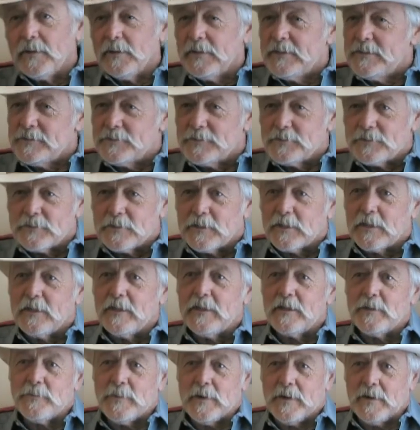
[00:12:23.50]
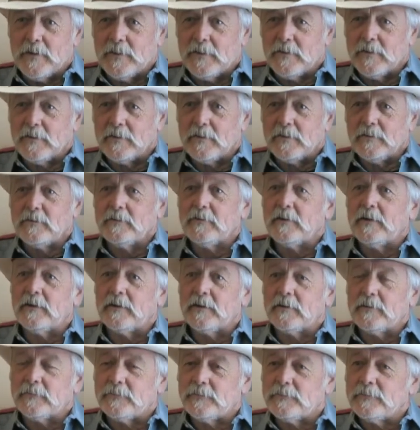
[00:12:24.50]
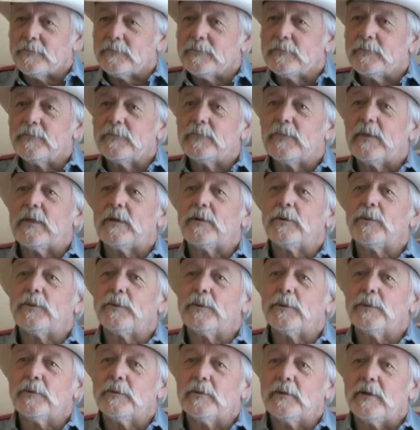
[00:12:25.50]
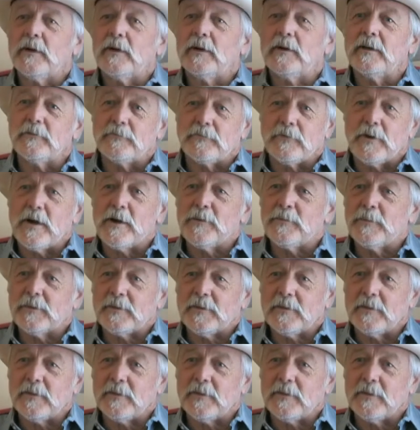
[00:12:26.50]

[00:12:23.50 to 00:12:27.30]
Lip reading: least just to get him out of the that whole environment